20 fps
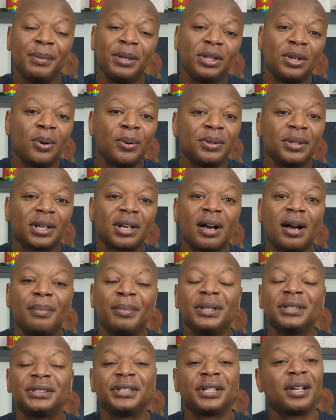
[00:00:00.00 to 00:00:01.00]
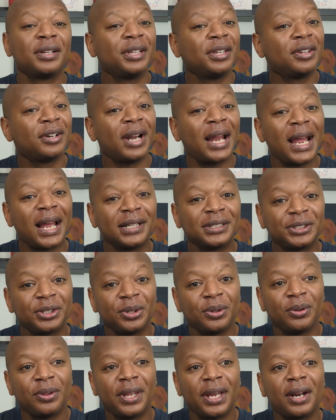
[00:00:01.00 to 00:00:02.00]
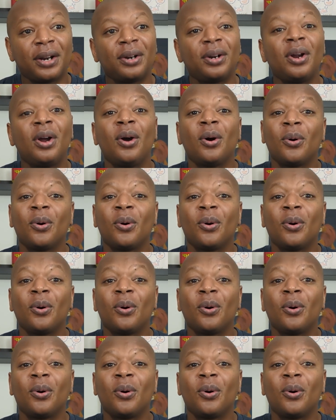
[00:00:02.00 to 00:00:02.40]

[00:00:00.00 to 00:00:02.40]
me know in the comments and I'll either answer you there